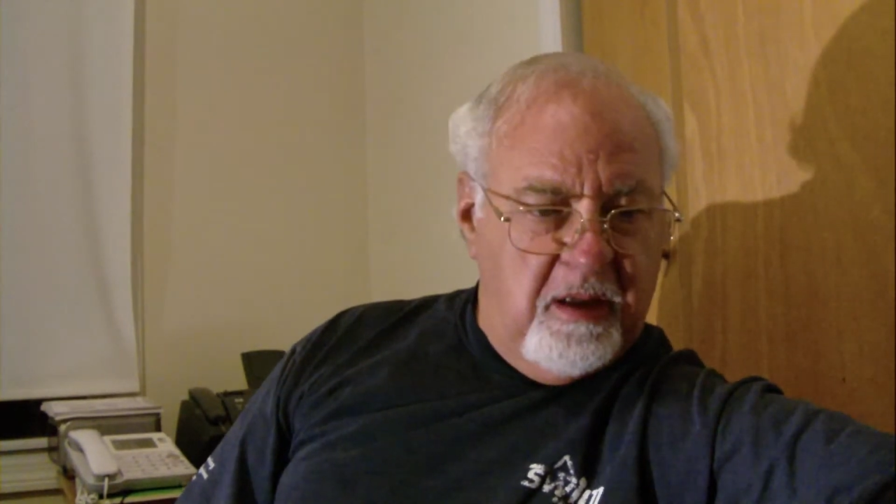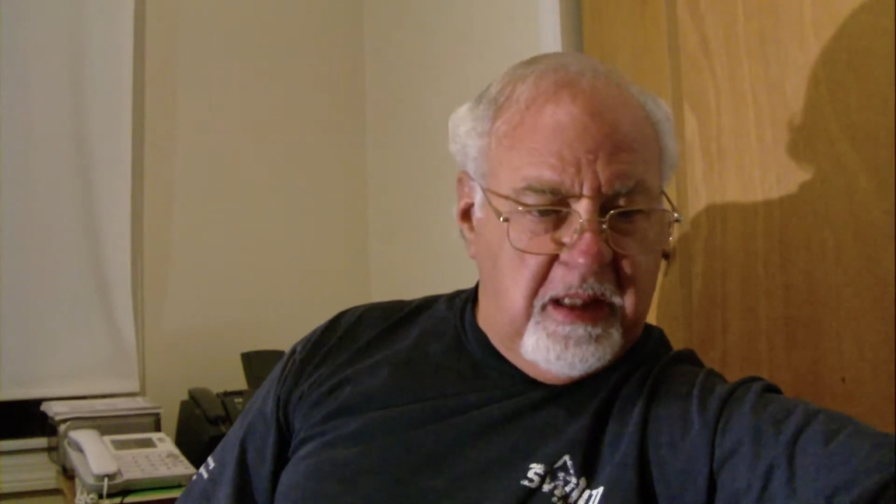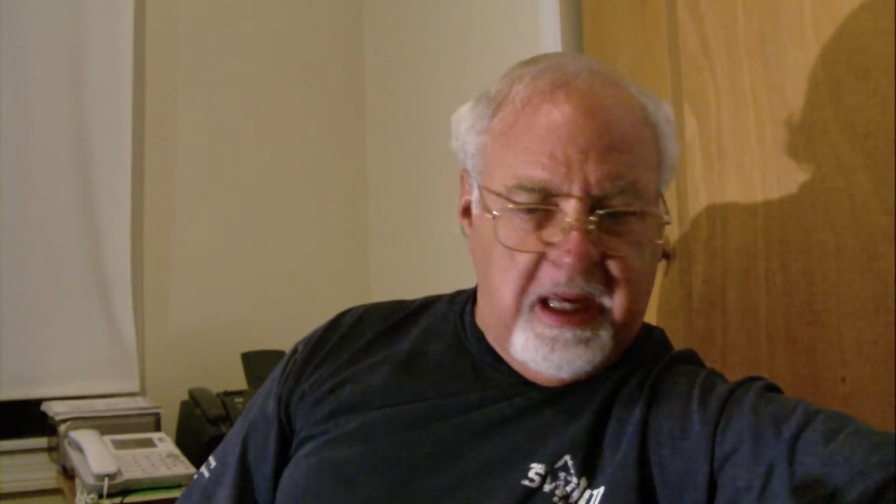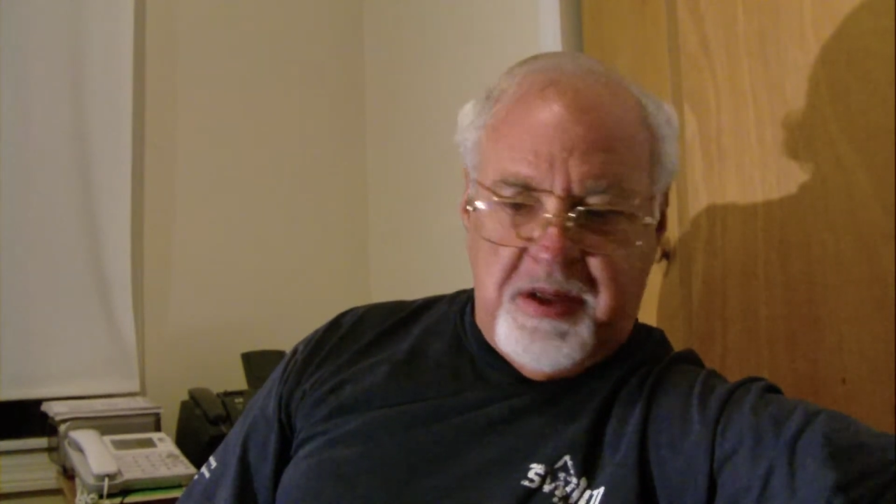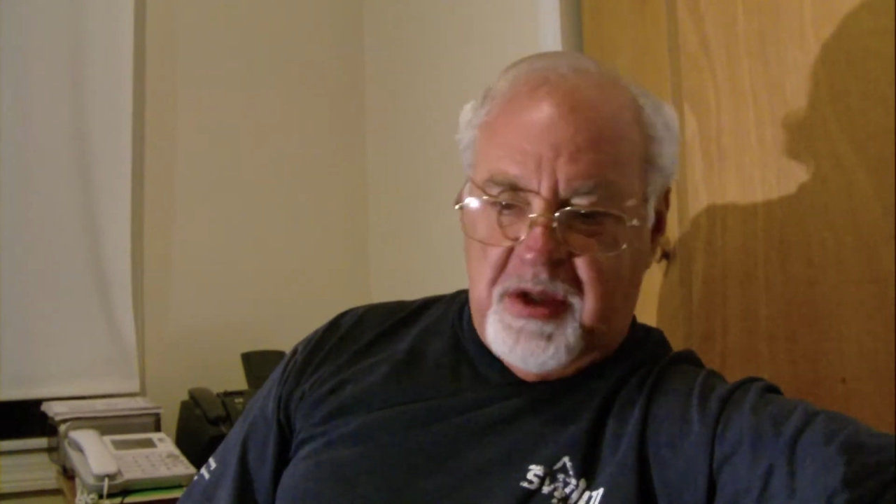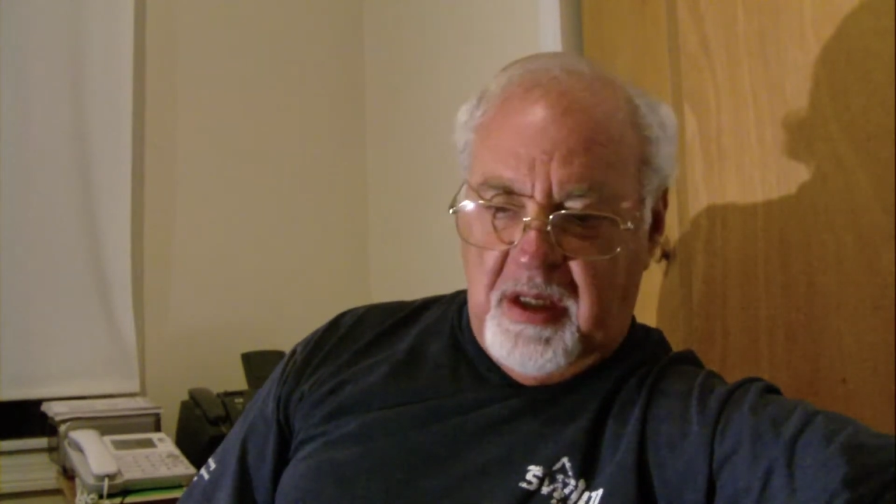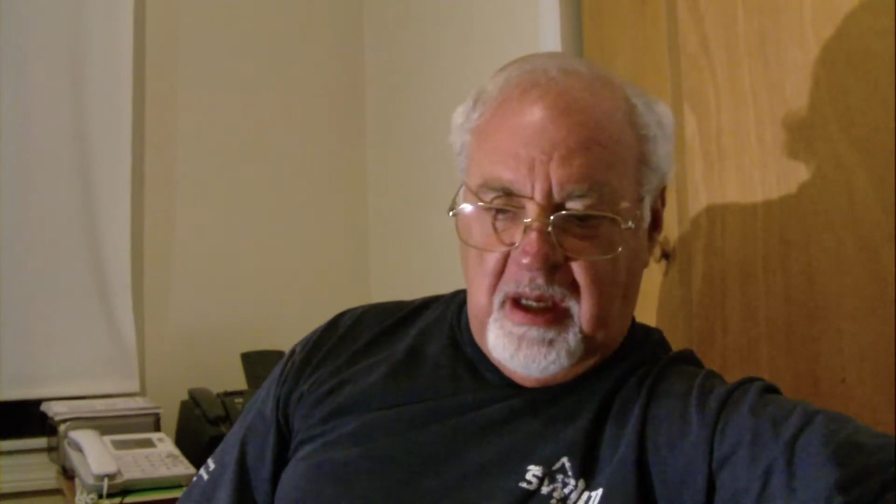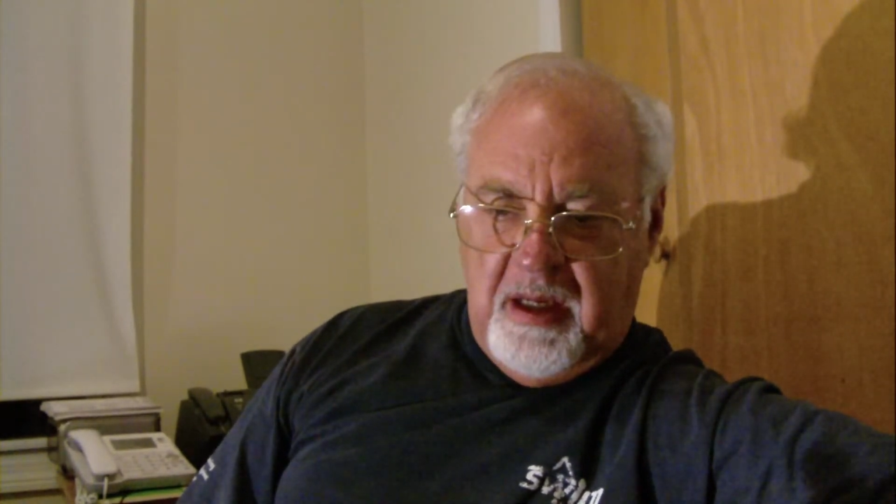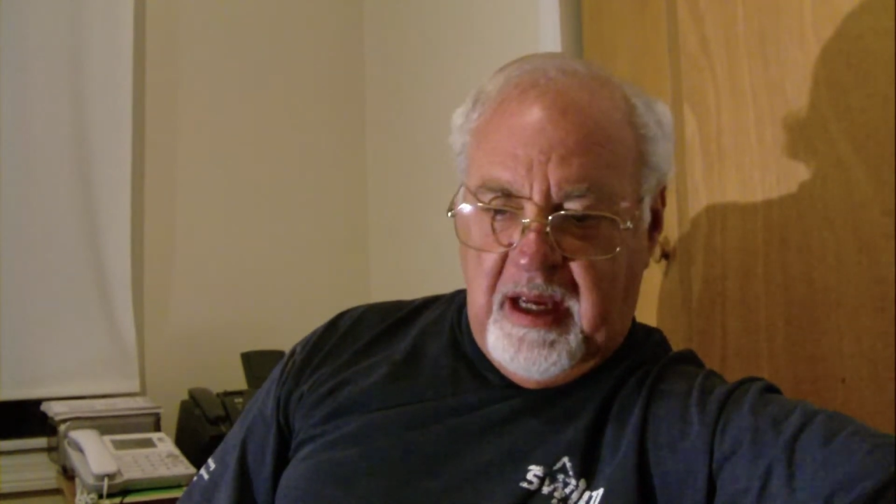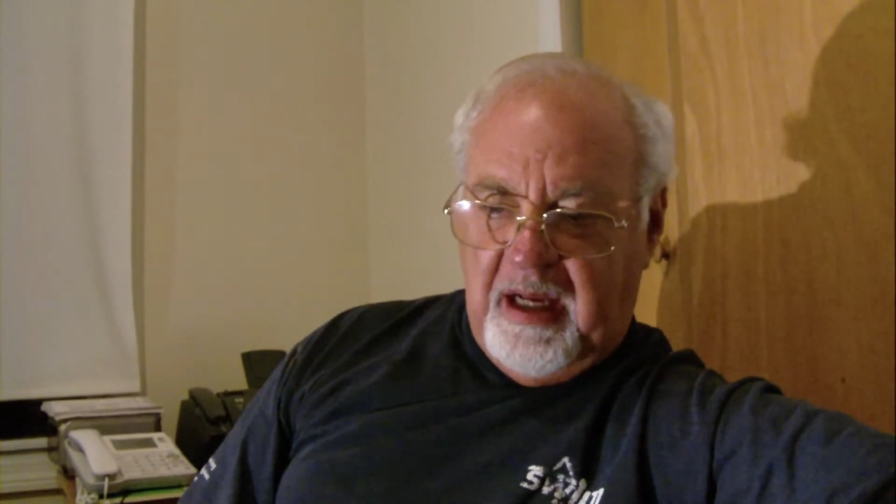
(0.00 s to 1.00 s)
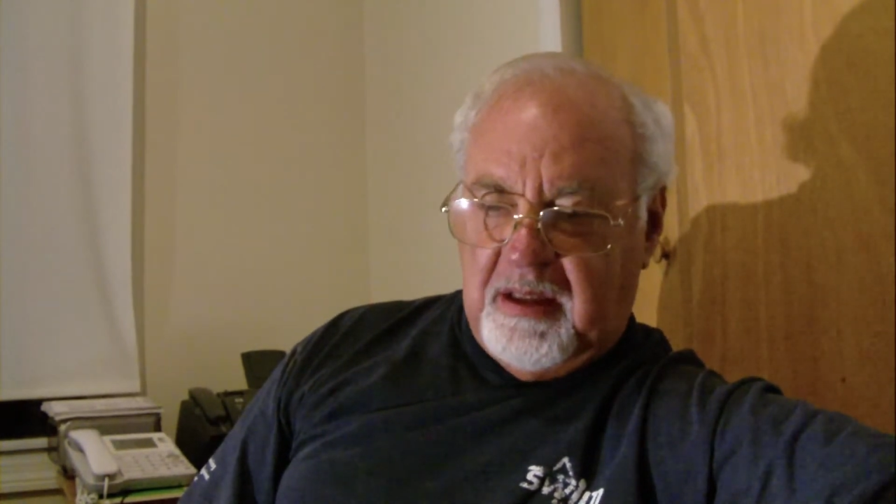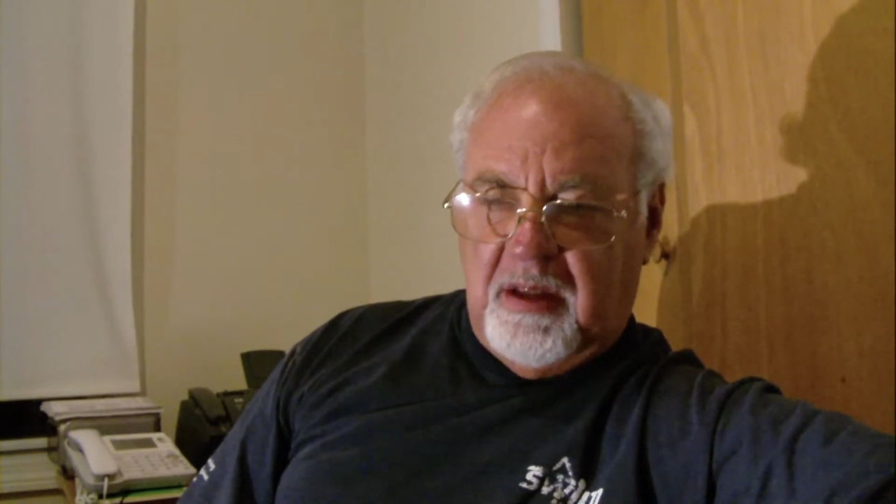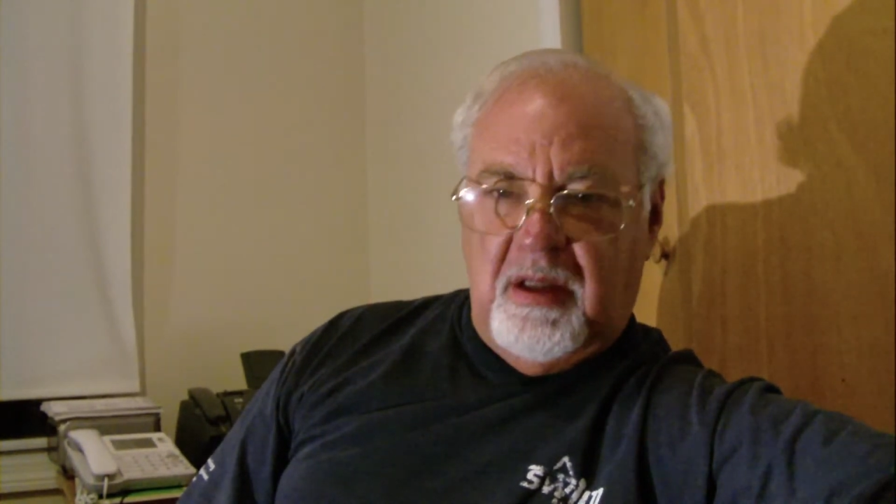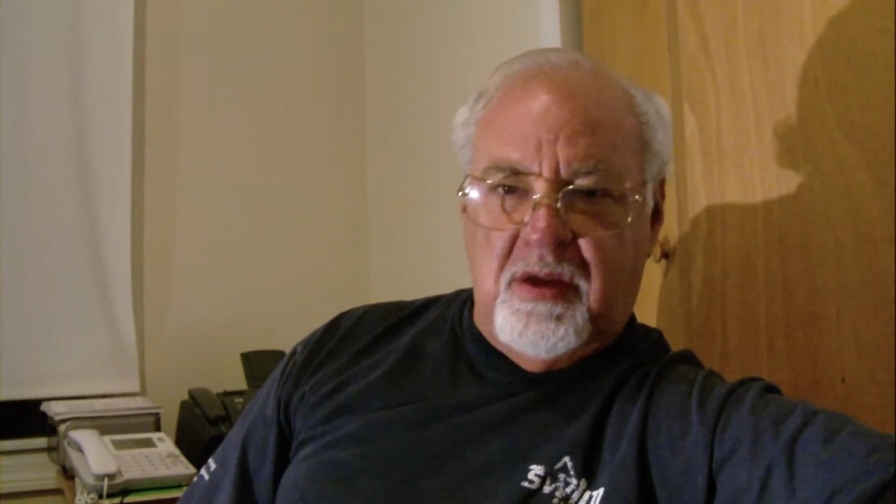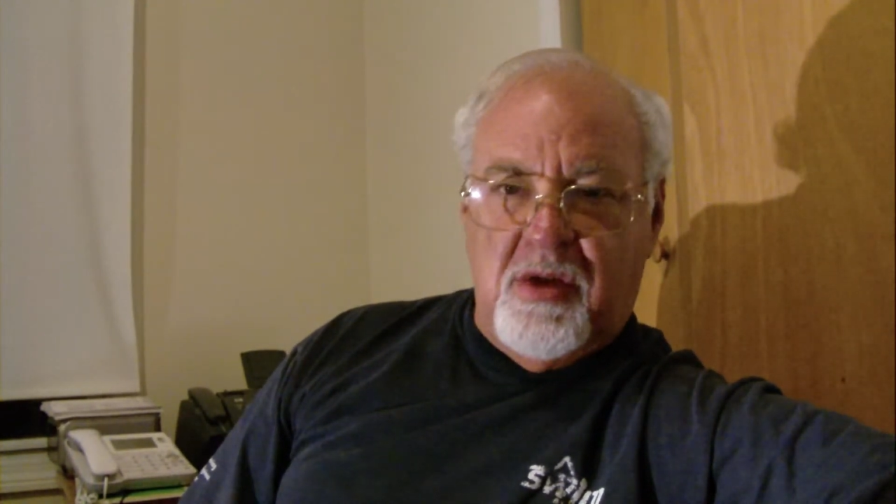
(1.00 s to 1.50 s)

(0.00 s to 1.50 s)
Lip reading: Casey Anthony's